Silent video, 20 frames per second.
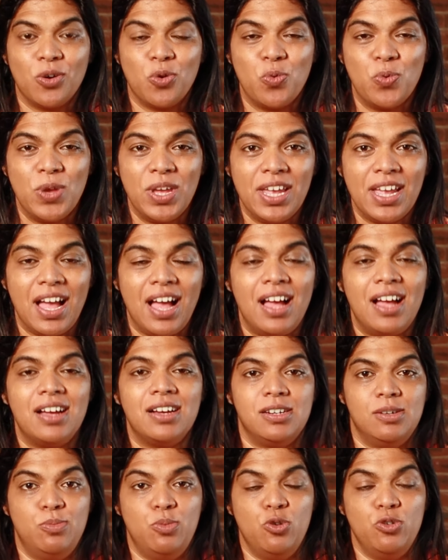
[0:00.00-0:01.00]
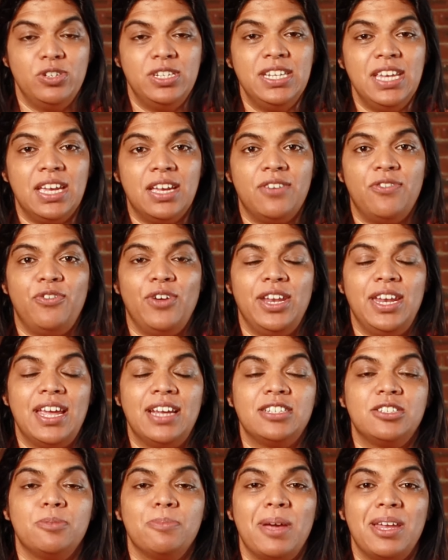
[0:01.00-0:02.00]
We are a boutique
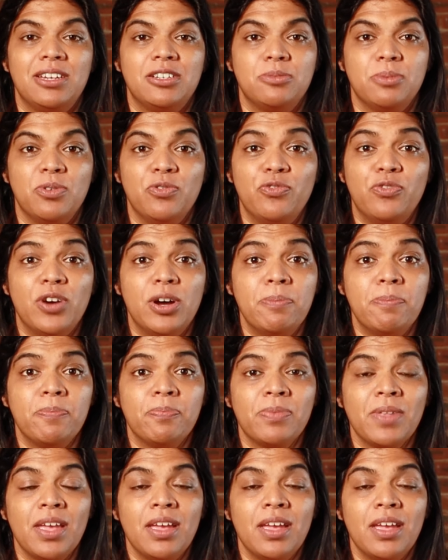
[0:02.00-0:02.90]
financial management firm,